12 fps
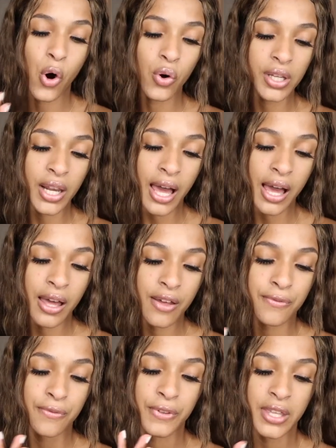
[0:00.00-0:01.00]
polka
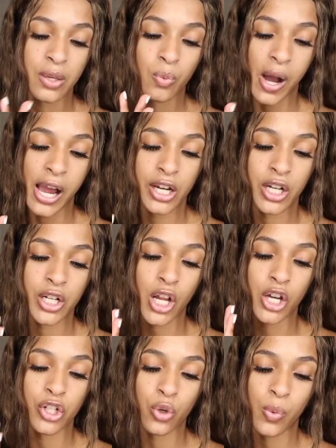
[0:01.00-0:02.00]
dot V-wired
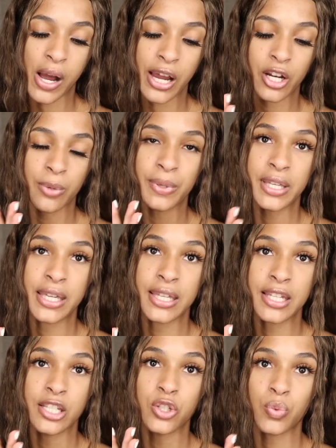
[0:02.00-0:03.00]
Underwire
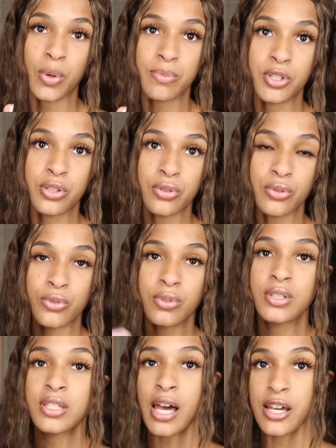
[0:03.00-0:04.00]
bikini swimsuit,
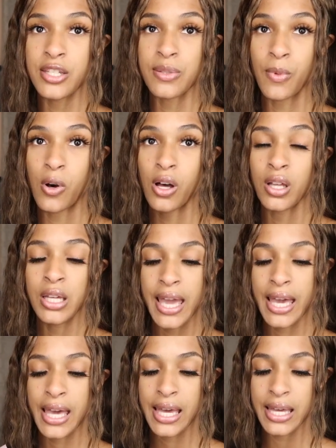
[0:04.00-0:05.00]
size small,
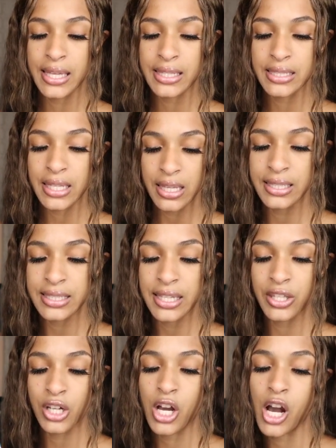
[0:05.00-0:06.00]
and it's
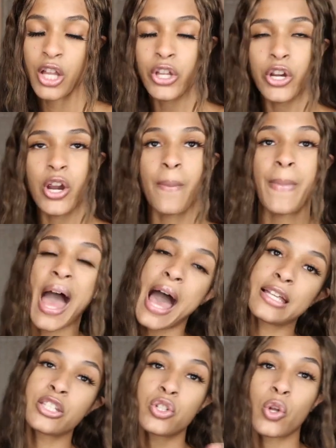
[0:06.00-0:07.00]
in the color
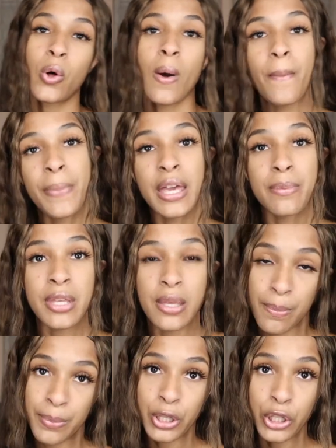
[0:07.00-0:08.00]
pastel
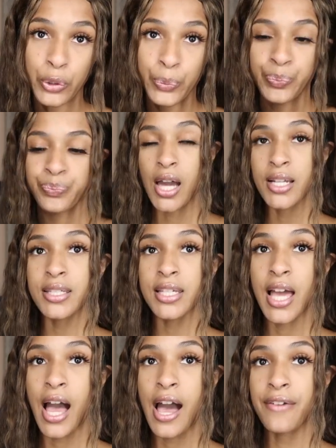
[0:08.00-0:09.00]
baby blue.
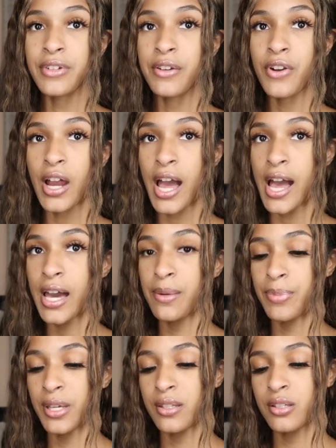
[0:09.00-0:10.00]
Honestly, I've never
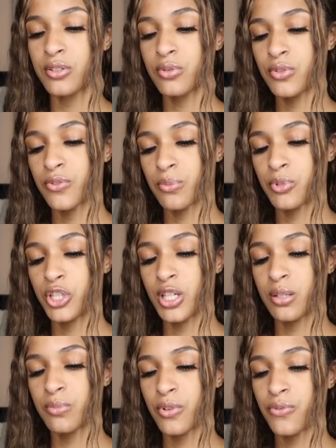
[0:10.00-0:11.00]
had bathing suits from
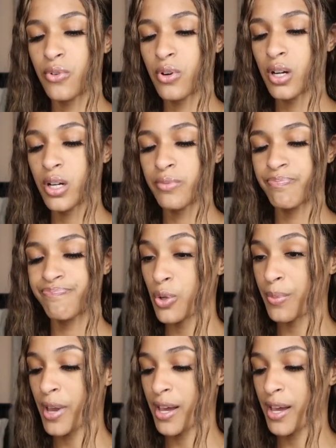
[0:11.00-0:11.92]
Shein before, so I'm